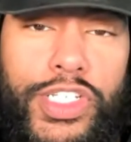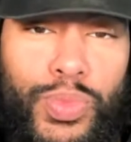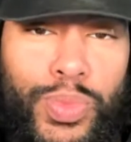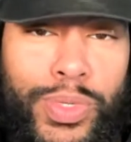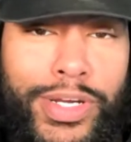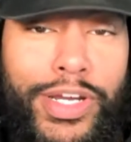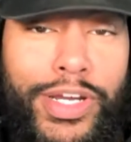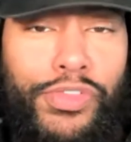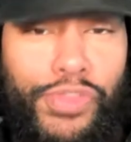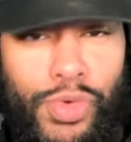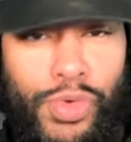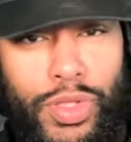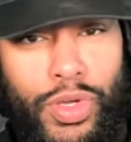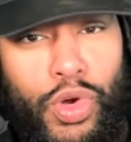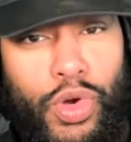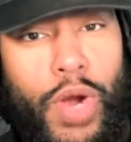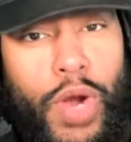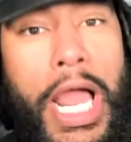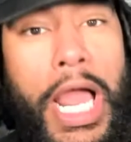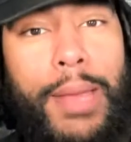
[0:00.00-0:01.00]
We're here for the
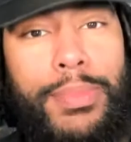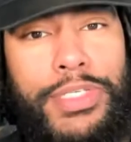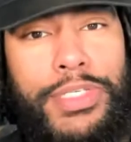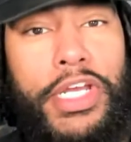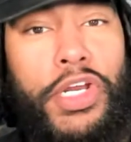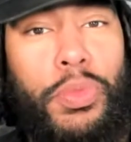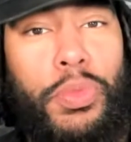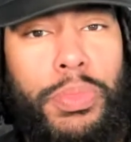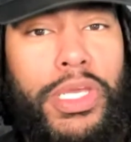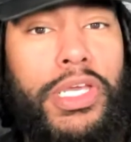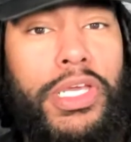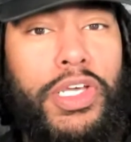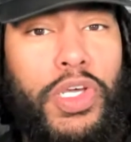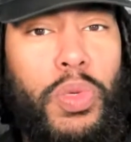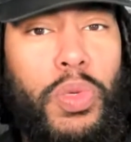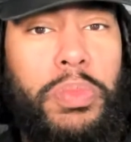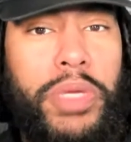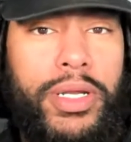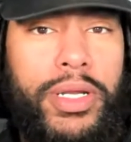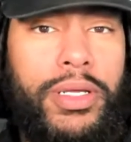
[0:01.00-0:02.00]
crimes that are being
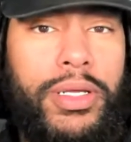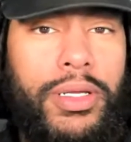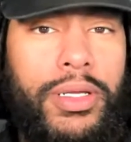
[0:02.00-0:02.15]
committed.